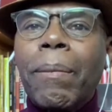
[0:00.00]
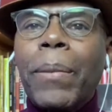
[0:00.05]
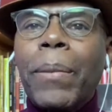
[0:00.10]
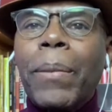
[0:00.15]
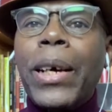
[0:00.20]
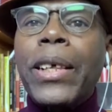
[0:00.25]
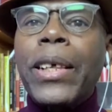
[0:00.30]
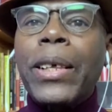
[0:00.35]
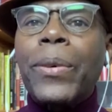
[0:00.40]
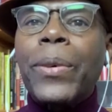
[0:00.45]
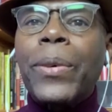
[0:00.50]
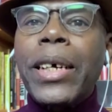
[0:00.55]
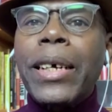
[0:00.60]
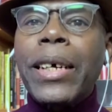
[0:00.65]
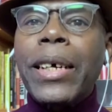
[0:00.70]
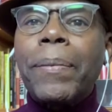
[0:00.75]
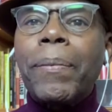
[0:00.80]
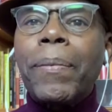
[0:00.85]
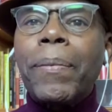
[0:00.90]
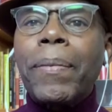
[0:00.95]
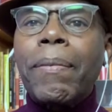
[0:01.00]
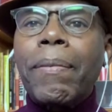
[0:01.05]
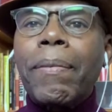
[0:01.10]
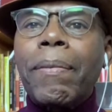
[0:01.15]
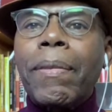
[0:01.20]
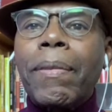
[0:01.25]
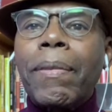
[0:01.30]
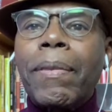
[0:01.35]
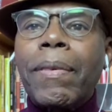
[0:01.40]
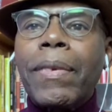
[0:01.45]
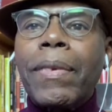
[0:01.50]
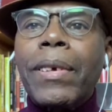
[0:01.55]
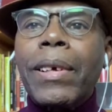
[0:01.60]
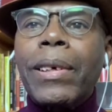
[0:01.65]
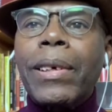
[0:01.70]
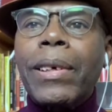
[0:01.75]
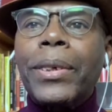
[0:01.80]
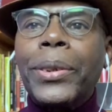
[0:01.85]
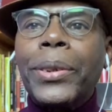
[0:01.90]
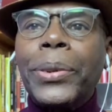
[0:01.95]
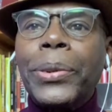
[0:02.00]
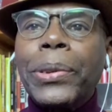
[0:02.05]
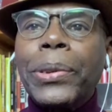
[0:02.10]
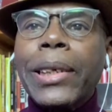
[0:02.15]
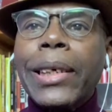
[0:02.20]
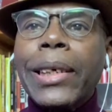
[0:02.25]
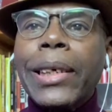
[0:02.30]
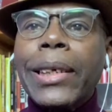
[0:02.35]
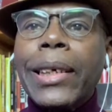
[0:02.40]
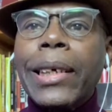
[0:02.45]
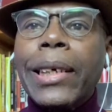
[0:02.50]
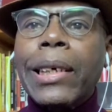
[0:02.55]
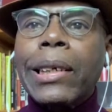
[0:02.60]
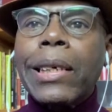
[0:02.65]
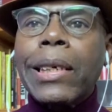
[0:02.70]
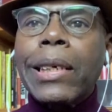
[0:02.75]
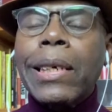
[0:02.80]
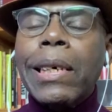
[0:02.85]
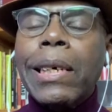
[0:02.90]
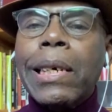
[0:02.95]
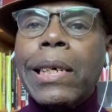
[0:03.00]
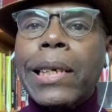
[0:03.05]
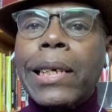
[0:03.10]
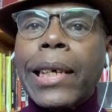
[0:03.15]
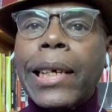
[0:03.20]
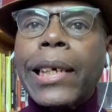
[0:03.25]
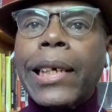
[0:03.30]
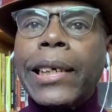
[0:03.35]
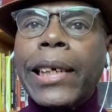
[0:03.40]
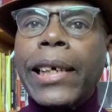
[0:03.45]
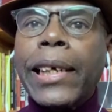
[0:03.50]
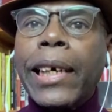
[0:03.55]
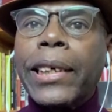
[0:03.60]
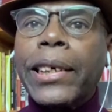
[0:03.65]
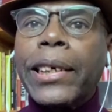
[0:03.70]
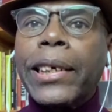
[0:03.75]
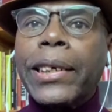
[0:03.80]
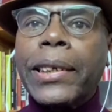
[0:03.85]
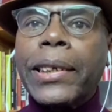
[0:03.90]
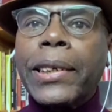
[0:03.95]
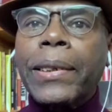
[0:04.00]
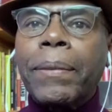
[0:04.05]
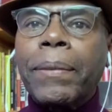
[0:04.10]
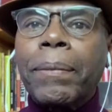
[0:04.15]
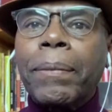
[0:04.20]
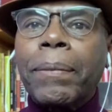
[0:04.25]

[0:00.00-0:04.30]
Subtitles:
By the way, during the last nearly 30 years